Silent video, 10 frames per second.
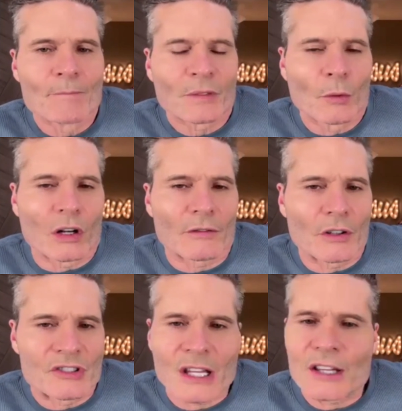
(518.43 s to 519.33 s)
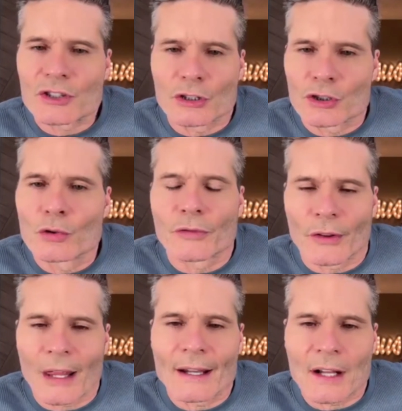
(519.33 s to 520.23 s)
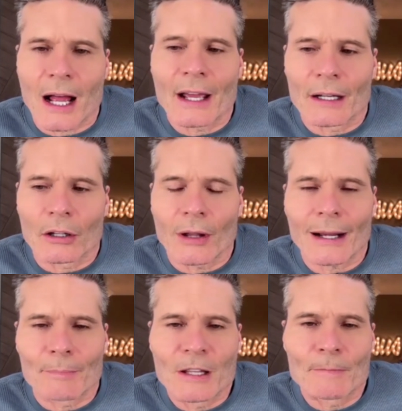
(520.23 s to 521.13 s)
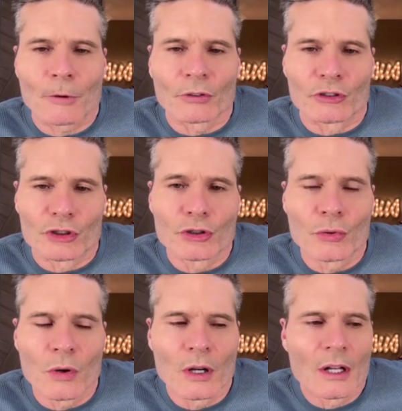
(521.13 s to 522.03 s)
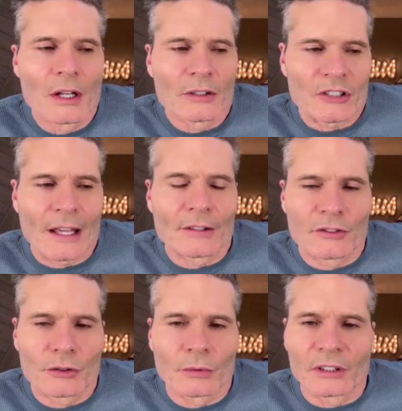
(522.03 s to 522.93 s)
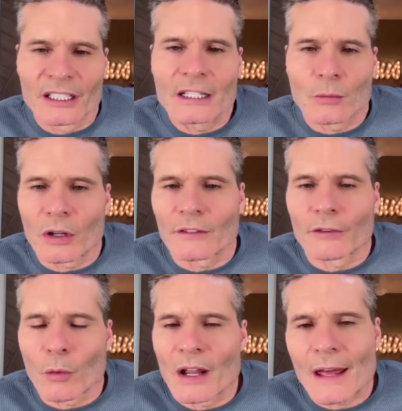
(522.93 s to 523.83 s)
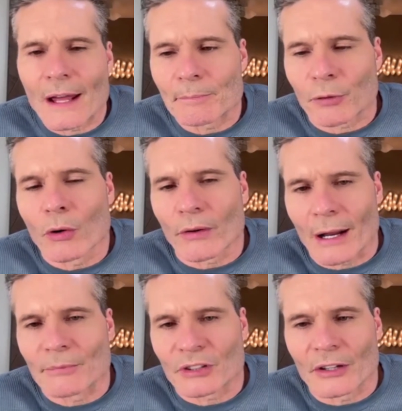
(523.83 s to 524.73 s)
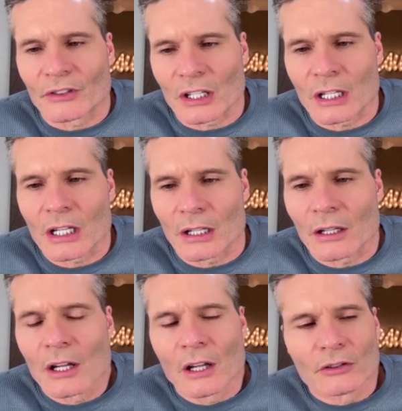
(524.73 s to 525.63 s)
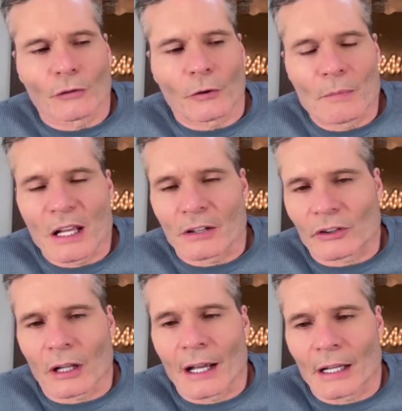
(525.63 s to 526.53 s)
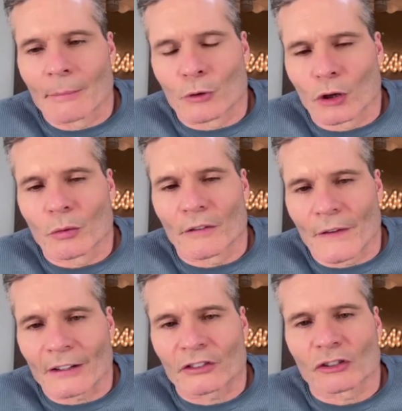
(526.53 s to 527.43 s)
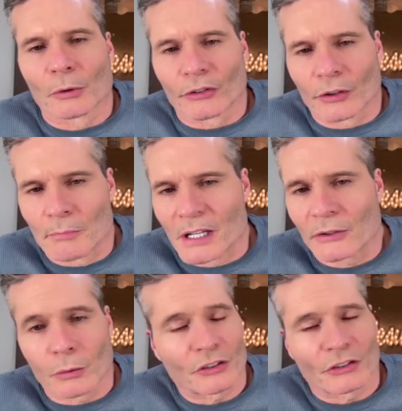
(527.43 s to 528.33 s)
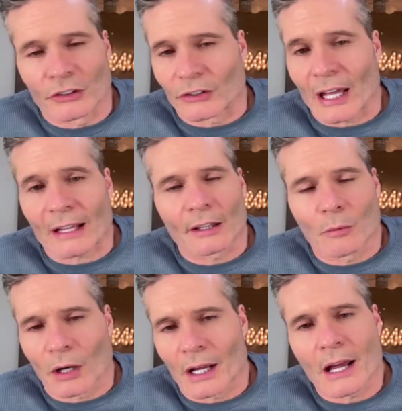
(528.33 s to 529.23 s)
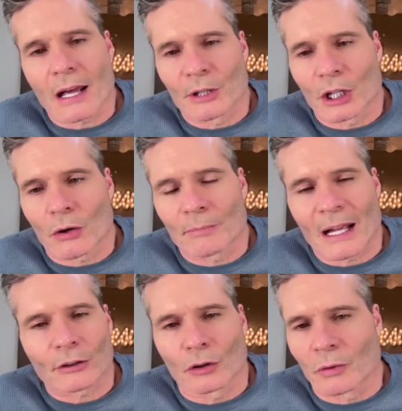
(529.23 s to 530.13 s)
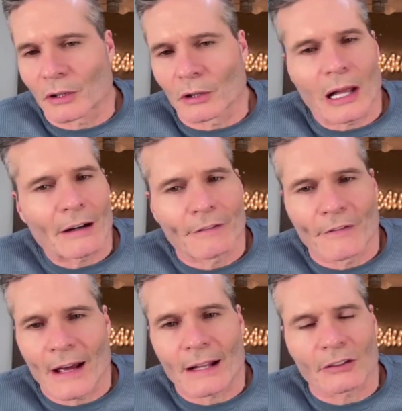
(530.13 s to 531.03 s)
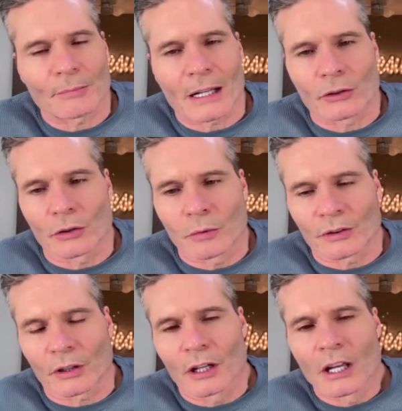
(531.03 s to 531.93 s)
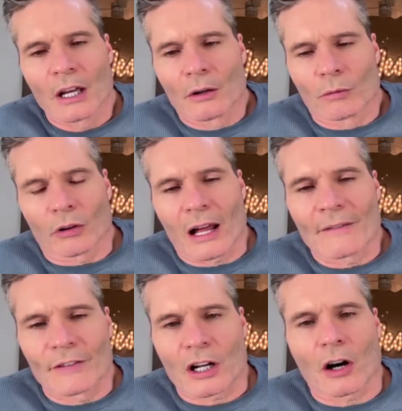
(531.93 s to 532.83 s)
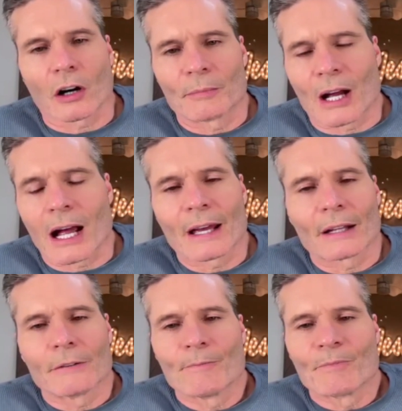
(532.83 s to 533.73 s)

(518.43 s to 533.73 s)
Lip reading: whatever it says to do for that diet, a lot of people do tend to lean whatever way that program says to eat. So for me, I'm good with vegetables and meats, which is exactly what I am. I'm not good with a lot of fats. I'm not good with a real heavy carb diet.